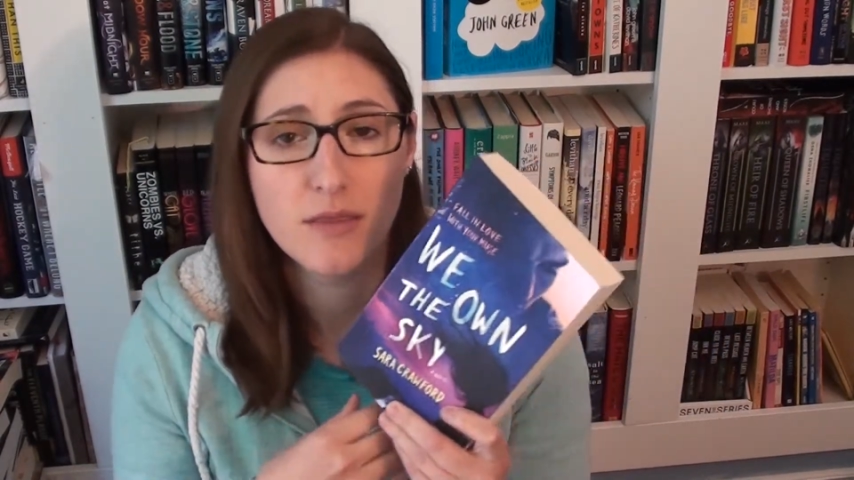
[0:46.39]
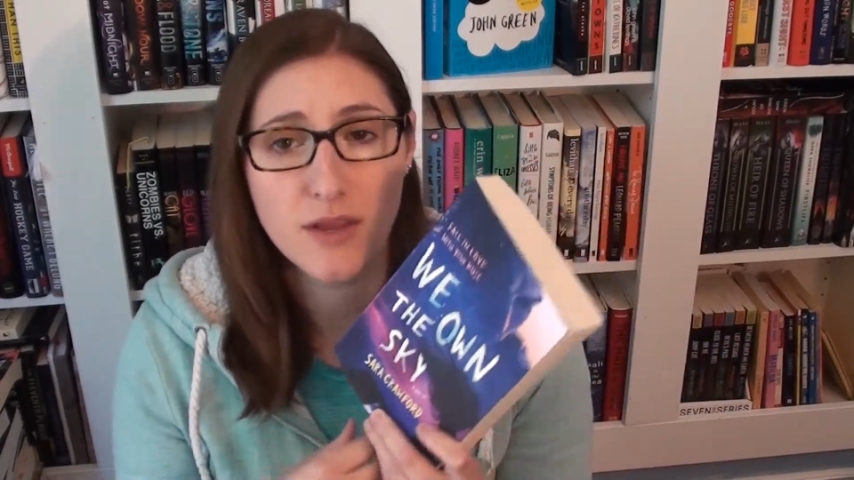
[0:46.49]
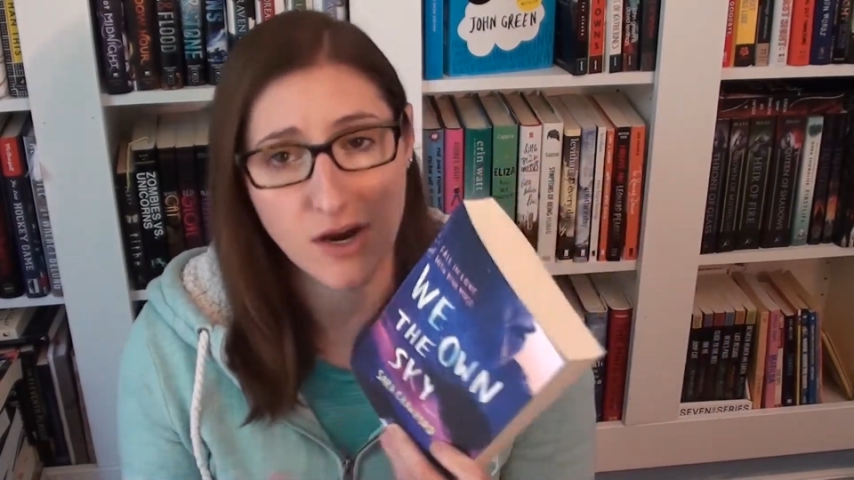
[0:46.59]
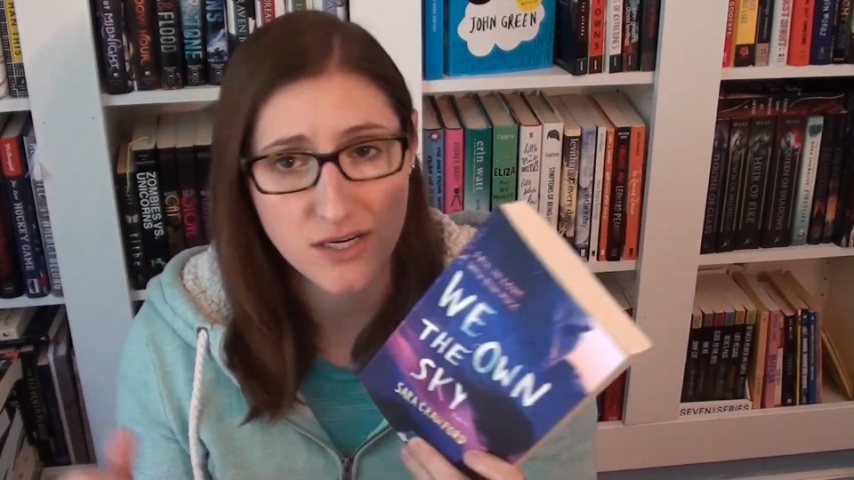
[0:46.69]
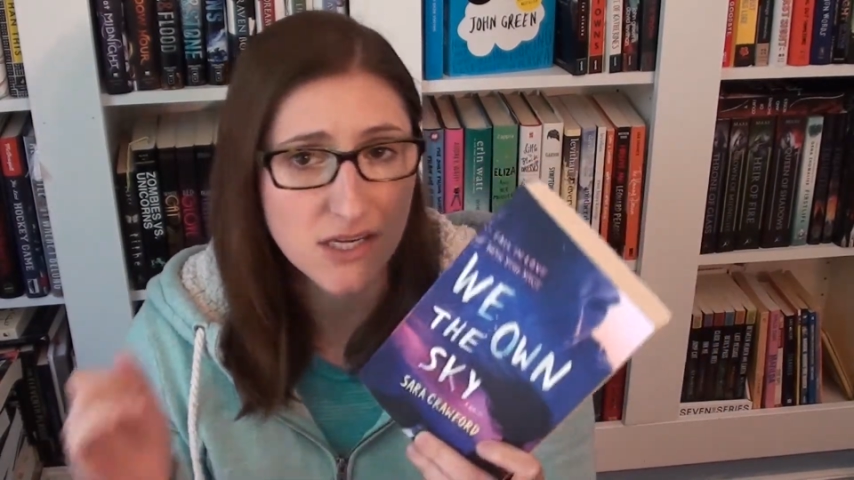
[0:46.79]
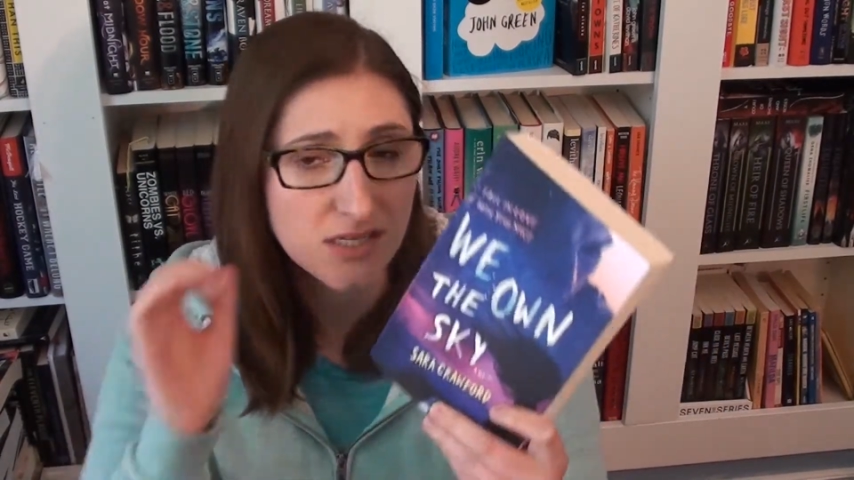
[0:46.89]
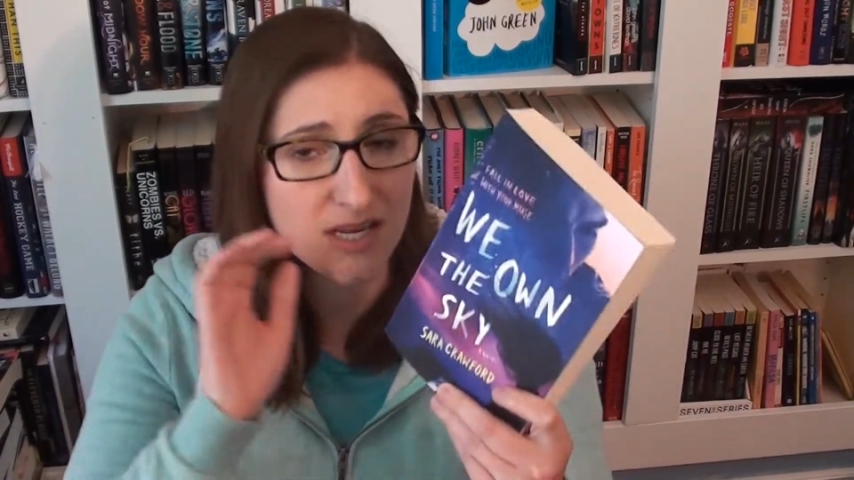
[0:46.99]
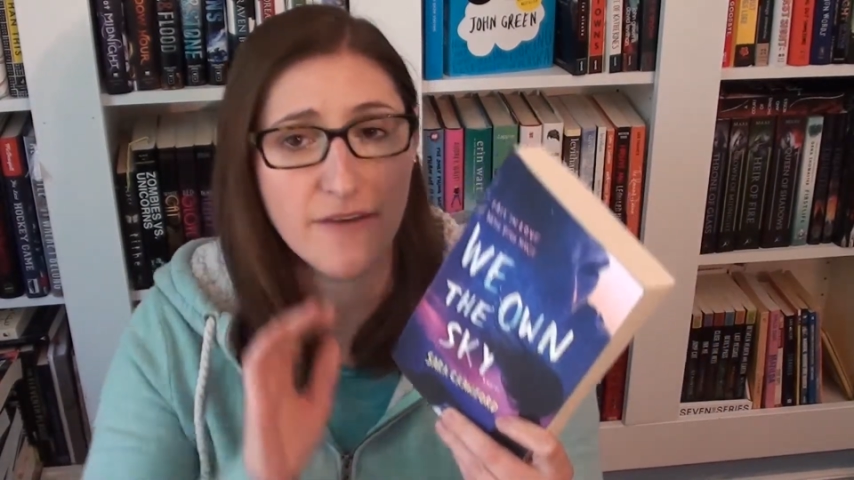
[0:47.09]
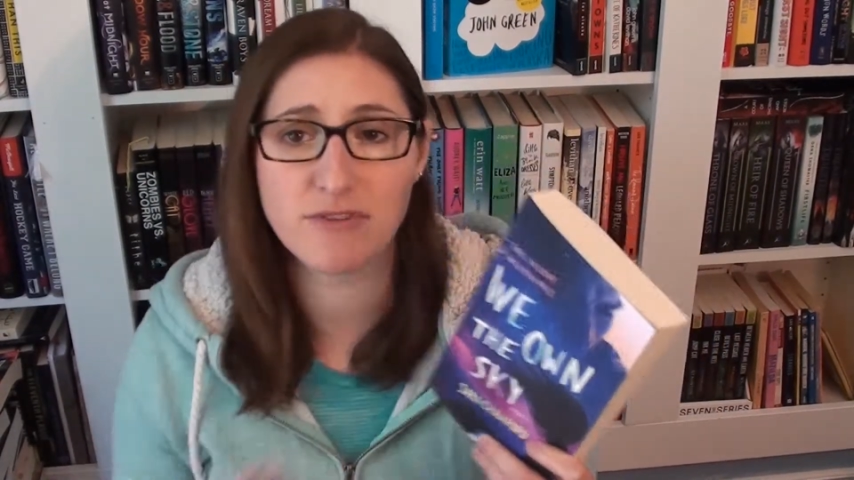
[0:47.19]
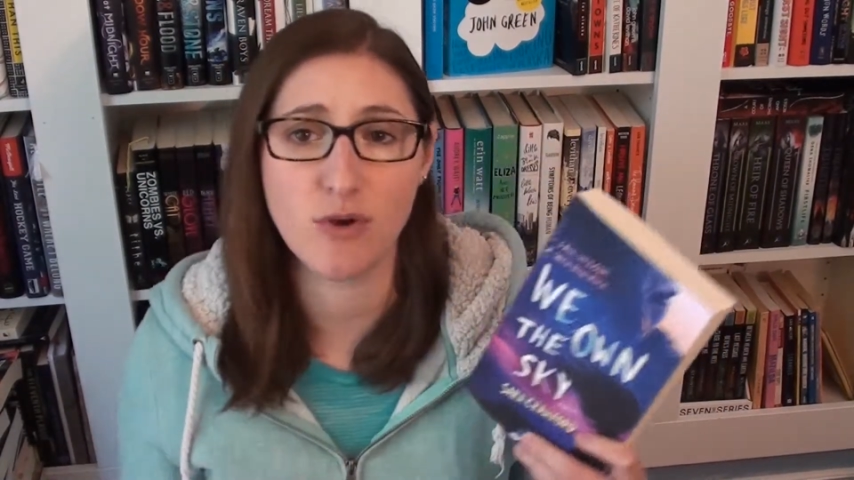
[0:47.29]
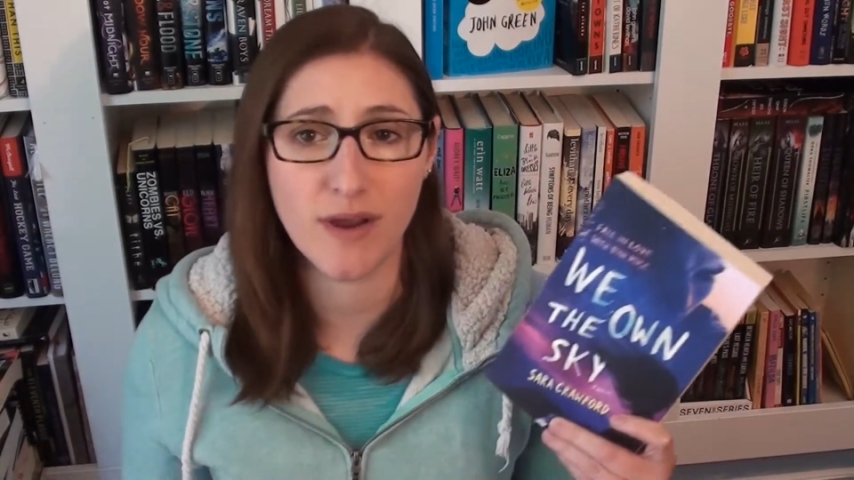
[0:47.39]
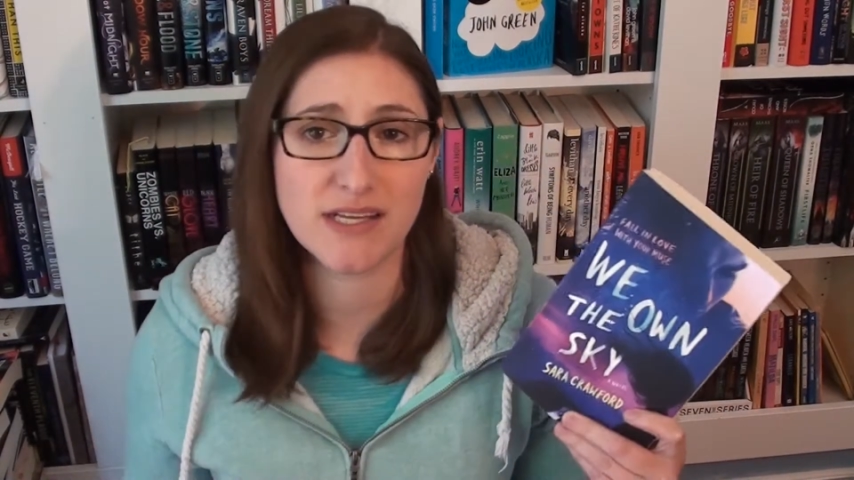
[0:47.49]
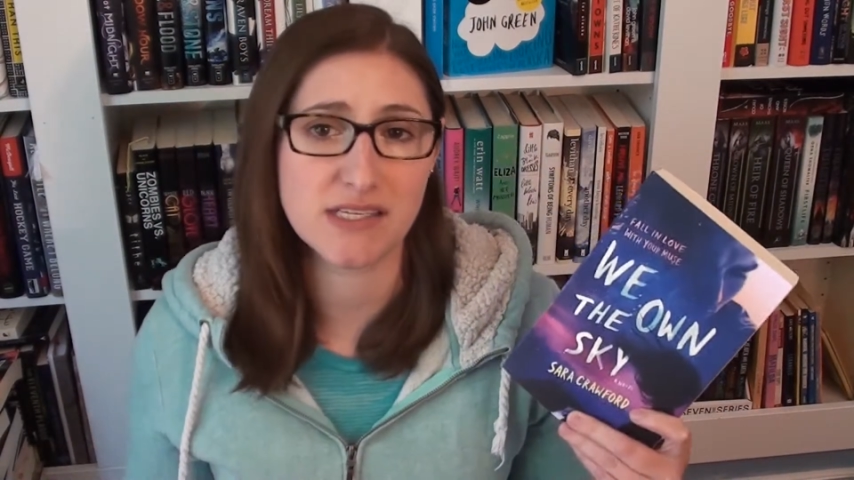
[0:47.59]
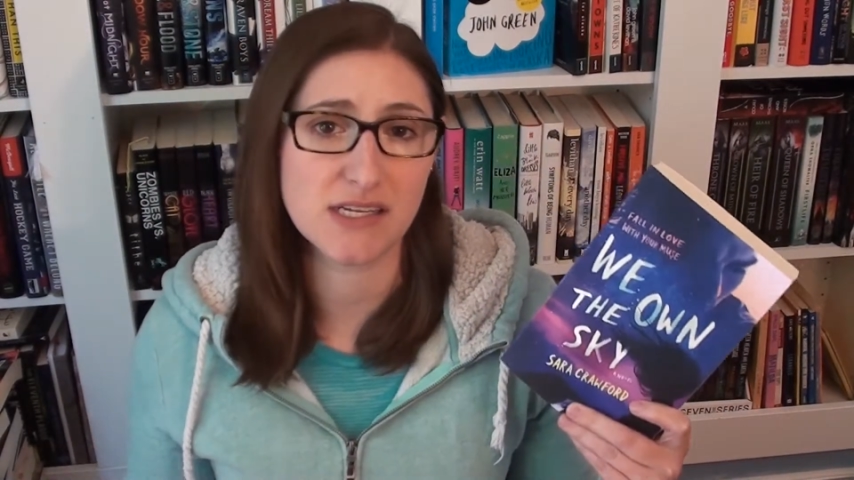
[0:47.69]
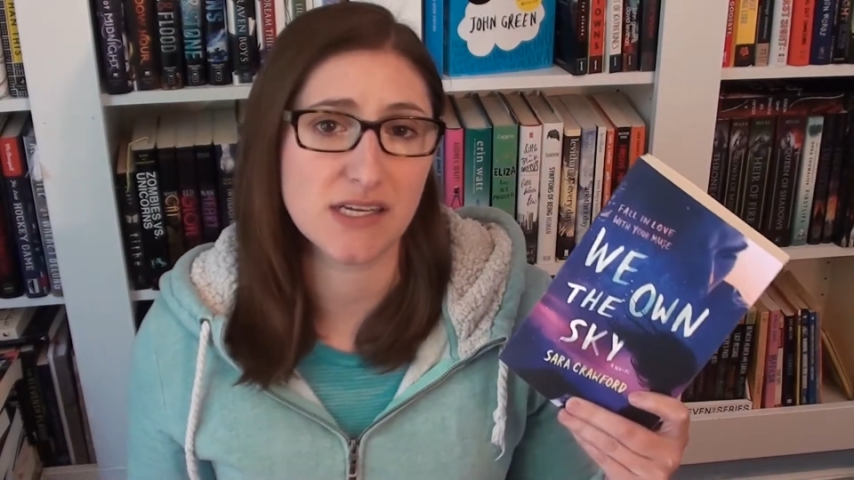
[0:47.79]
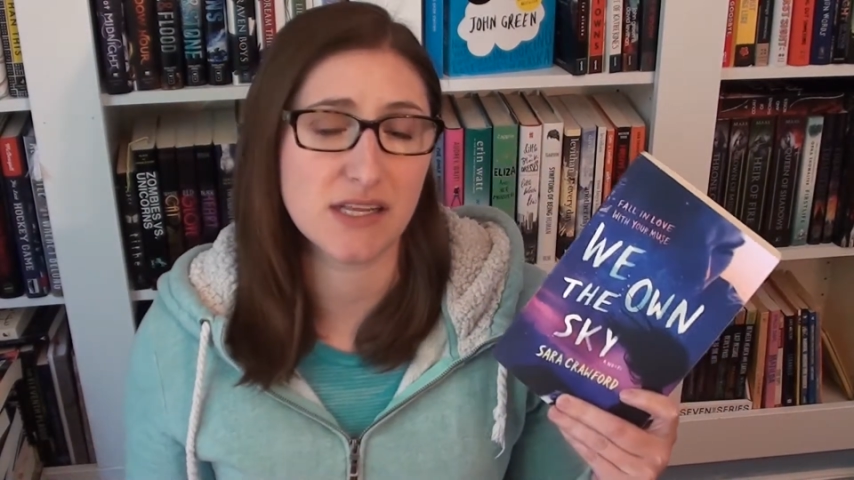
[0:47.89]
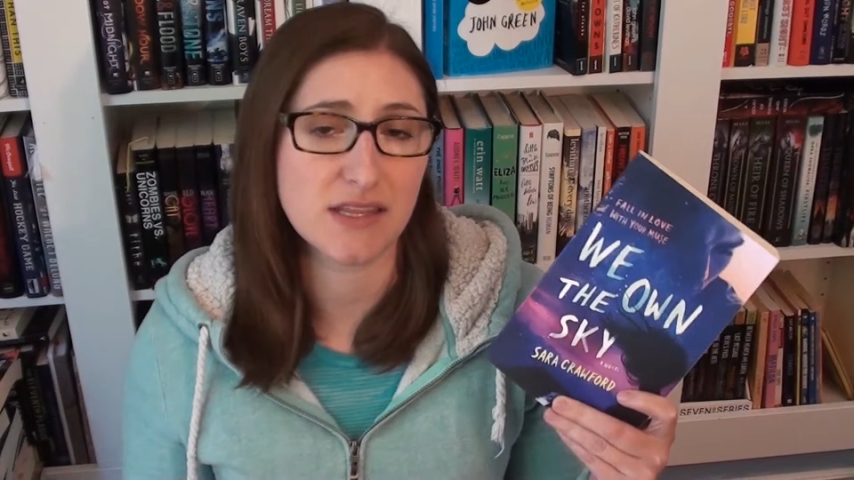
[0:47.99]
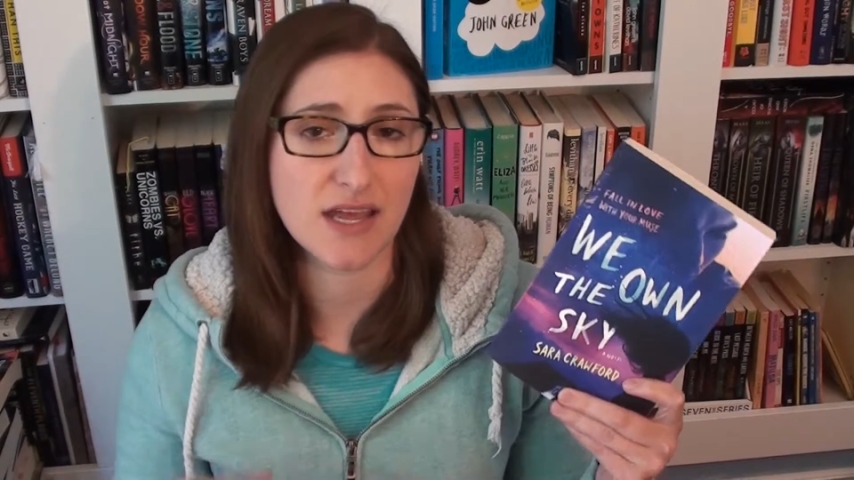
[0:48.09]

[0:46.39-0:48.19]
the artists have no idea